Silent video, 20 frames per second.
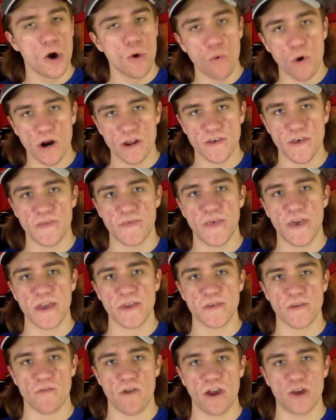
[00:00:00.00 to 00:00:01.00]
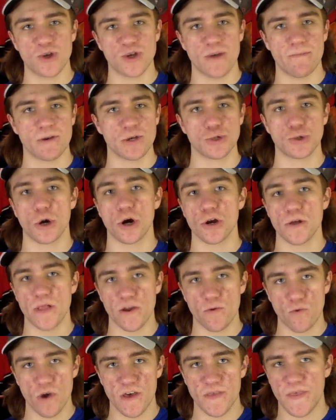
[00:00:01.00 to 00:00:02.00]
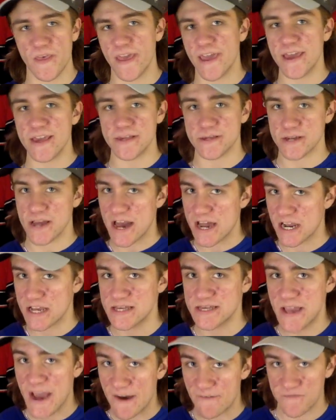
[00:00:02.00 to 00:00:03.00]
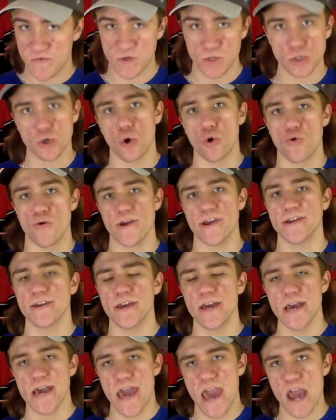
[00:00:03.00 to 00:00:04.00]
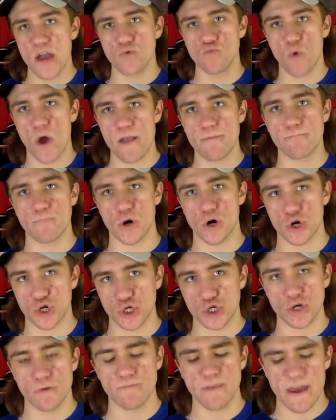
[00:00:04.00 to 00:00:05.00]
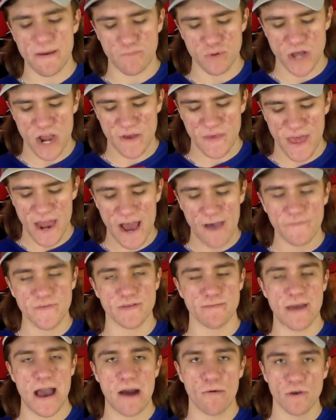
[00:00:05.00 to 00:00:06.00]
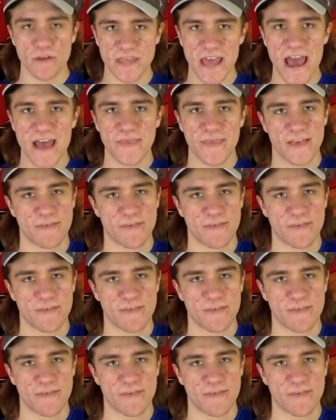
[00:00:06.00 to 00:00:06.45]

One of the things the Rangers have been struggling with is kind of depth scoring, and Wennberg should be a player that helps them out with that.